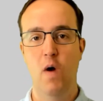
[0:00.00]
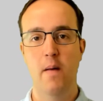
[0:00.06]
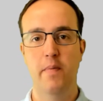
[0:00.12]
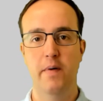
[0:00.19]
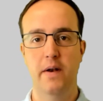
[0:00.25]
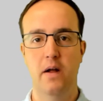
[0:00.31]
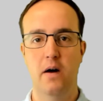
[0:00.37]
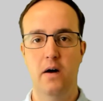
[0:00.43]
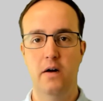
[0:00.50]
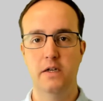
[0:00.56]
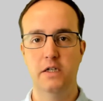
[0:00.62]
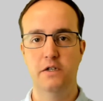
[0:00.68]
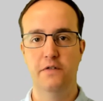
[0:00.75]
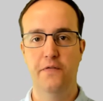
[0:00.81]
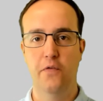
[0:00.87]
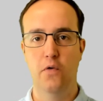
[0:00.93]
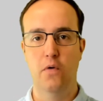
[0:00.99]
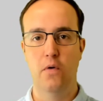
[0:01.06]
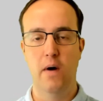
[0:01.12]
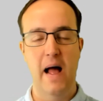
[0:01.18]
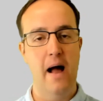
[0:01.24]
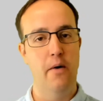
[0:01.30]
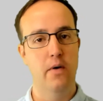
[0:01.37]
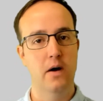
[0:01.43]
webinars
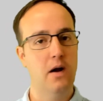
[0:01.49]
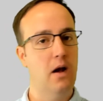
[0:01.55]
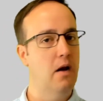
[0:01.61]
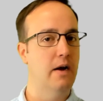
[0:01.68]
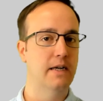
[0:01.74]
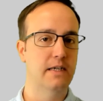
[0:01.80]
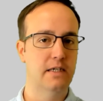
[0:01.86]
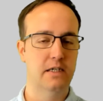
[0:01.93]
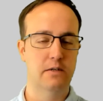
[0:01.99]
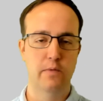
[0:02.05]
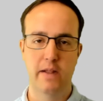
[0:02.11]
for our clients,